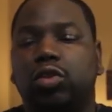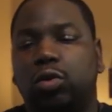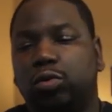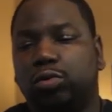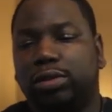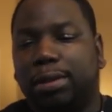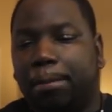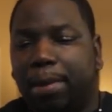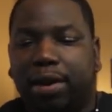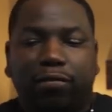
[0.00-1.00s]
So the
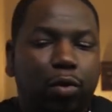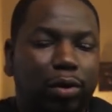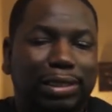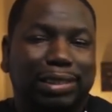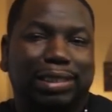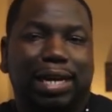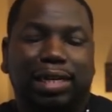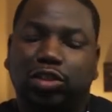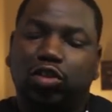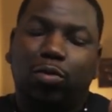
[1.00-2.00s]
metaphors is there.
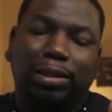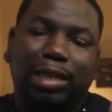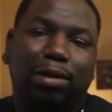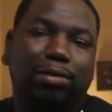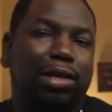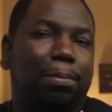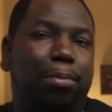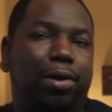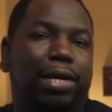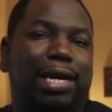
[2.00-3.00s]
There's so much out there
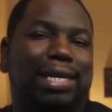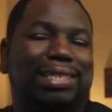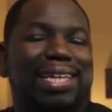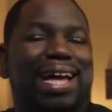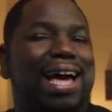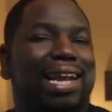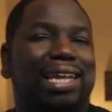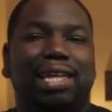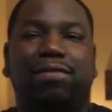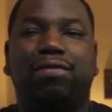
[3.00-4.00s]
pointing at it. It's not out
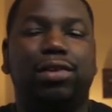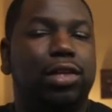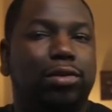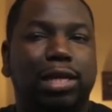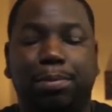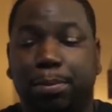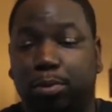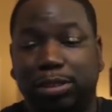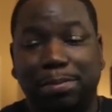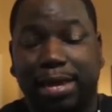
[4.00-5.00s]
of left field that
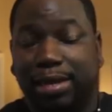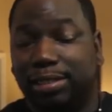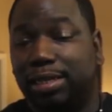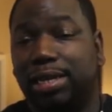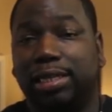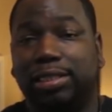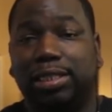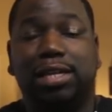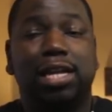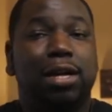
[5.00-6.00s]
people is making this
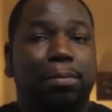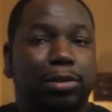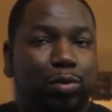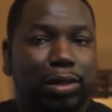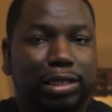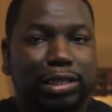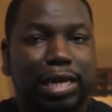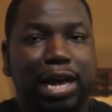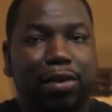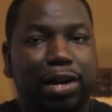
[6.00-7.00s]
connection between
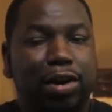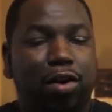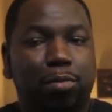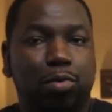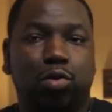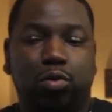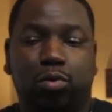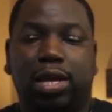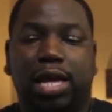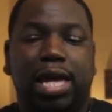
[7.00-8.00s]
Saturn and our
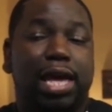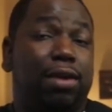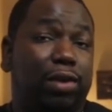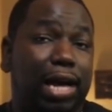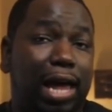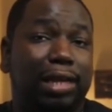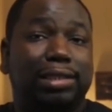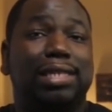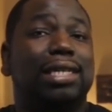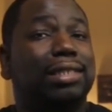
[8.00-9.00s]
moon and
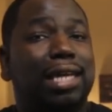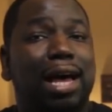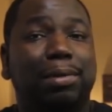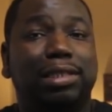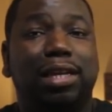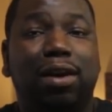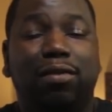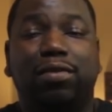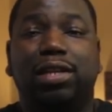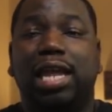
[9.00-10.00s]
reality and time
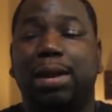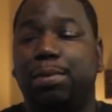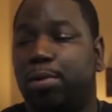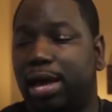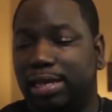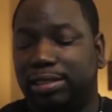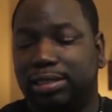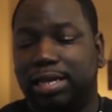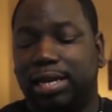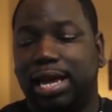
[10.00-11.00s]
itself. A lot of people
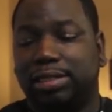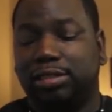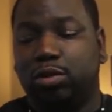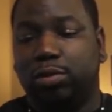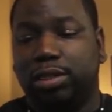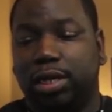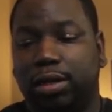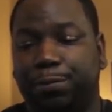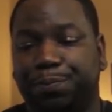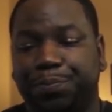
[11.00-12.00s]
think it has to do with
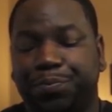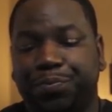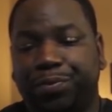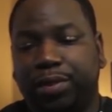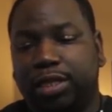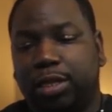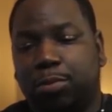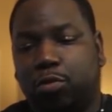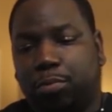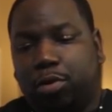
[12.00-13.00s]
the
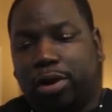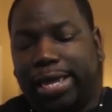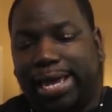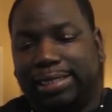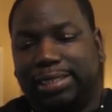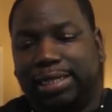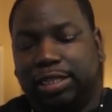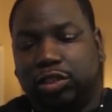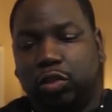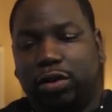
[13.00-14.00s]
moon broadcasting
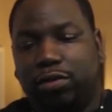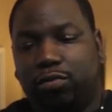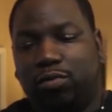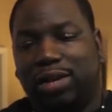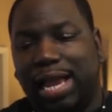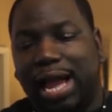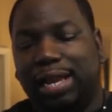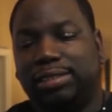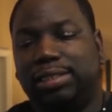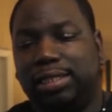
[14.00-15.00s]
a certain
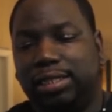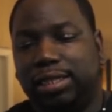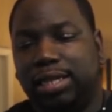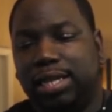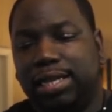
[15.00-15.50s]
reality